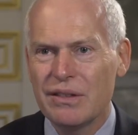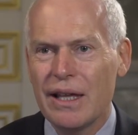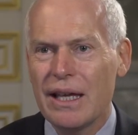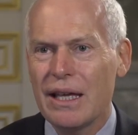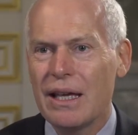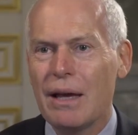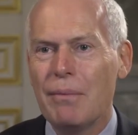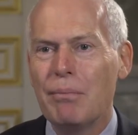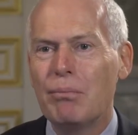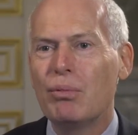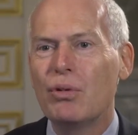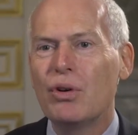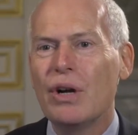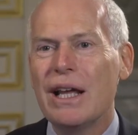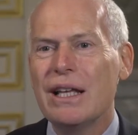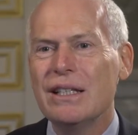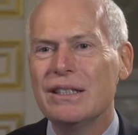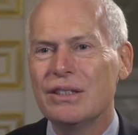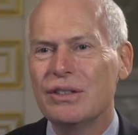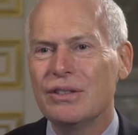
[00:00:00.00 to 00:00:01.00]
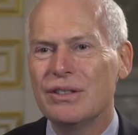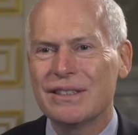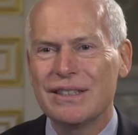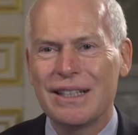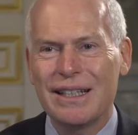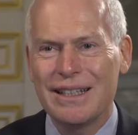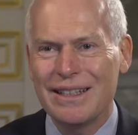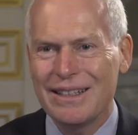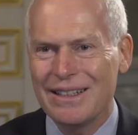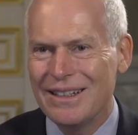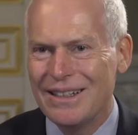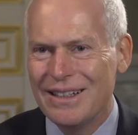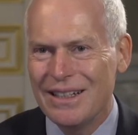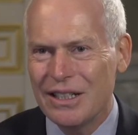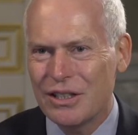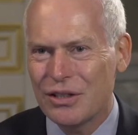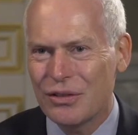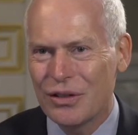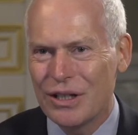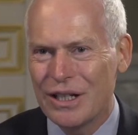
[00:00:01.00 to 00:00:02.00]
They embrace you
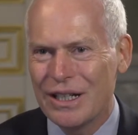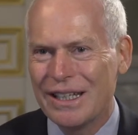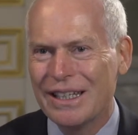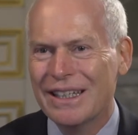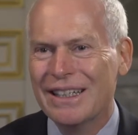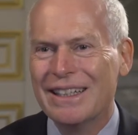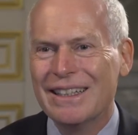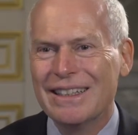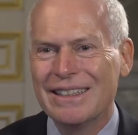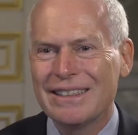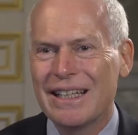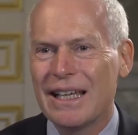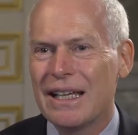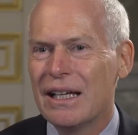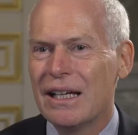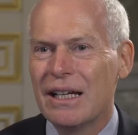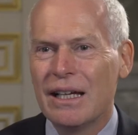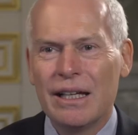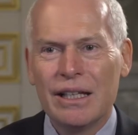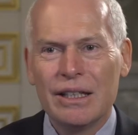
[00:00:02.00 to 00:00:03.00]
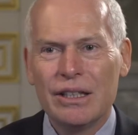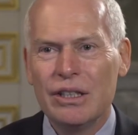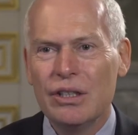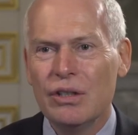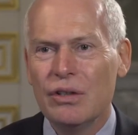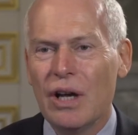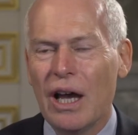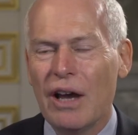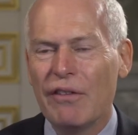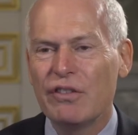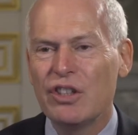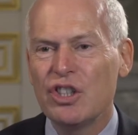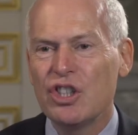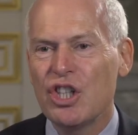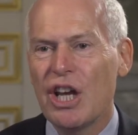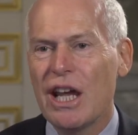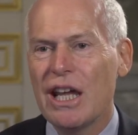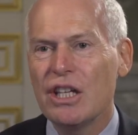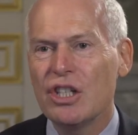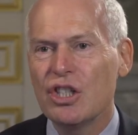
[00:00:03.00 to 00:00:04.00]
literally, say, "You have
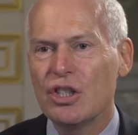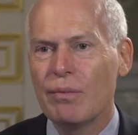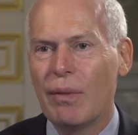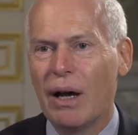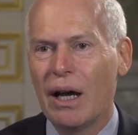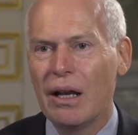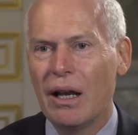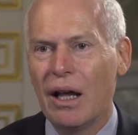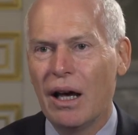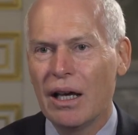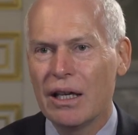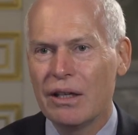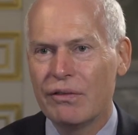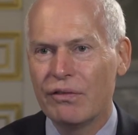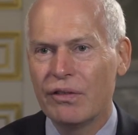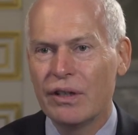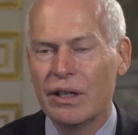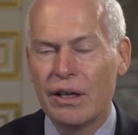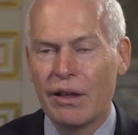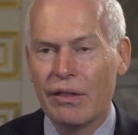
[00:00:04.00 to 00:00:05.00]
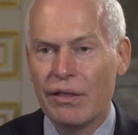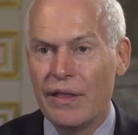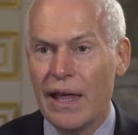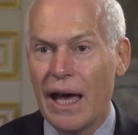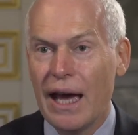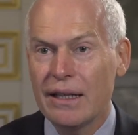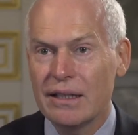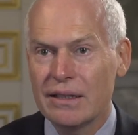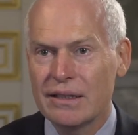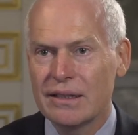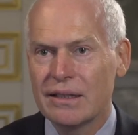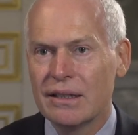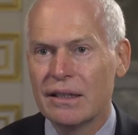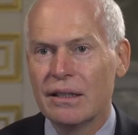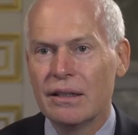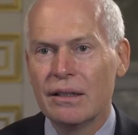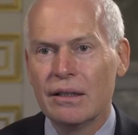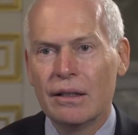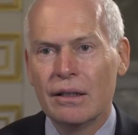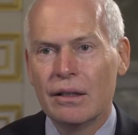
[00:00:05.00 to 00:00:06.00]
changed my life." That is
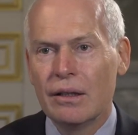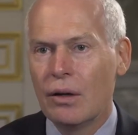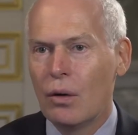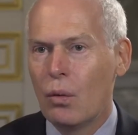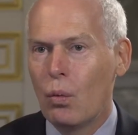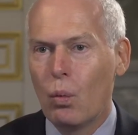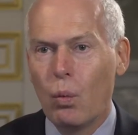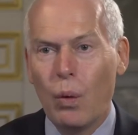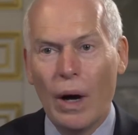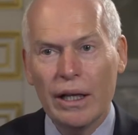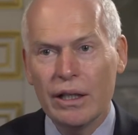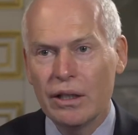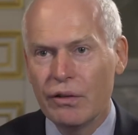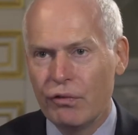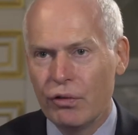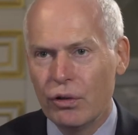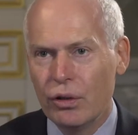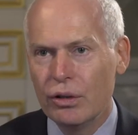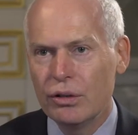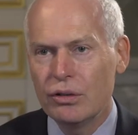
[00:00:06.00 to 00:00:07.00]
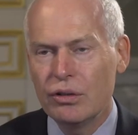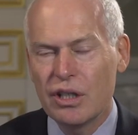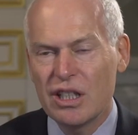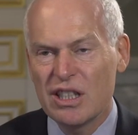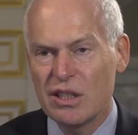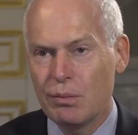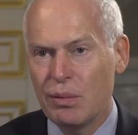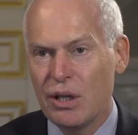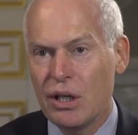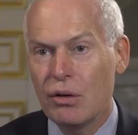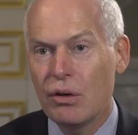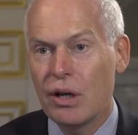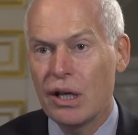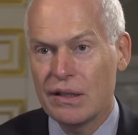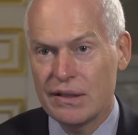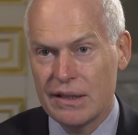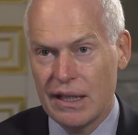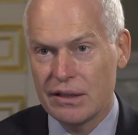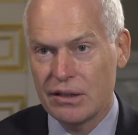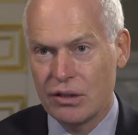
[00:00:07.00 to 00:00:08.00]
wonderful to
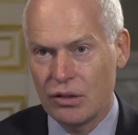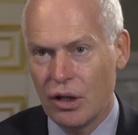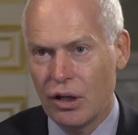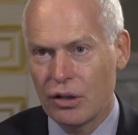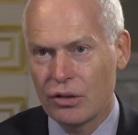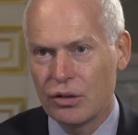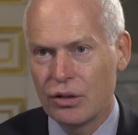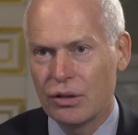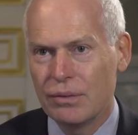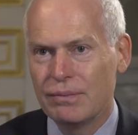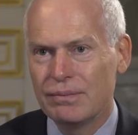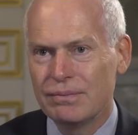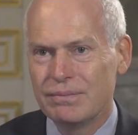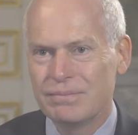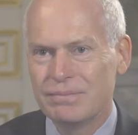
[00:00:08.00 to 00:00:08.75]
experience as a doctor.